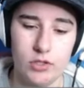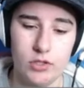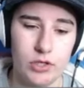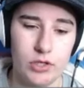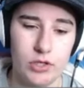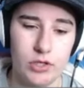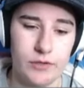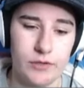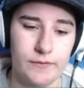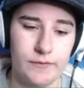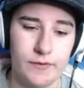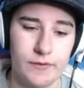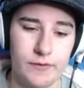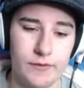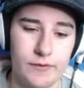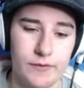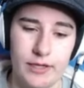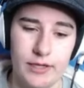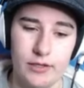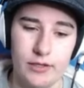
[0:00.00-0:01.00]
3
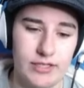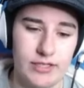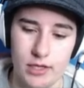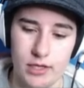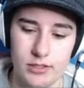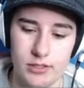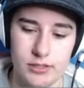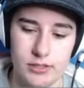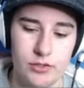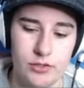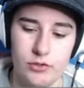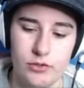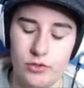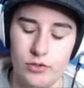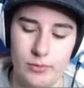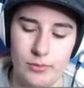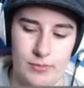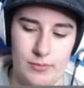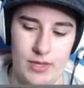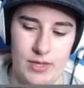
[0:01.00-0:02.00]
seconds and you're a
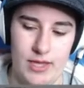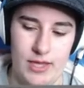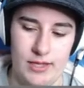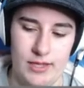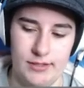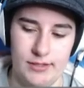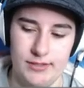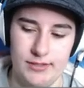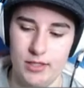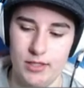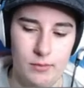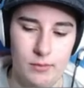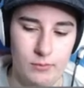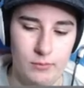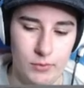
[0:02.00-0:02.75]
mess. Come on.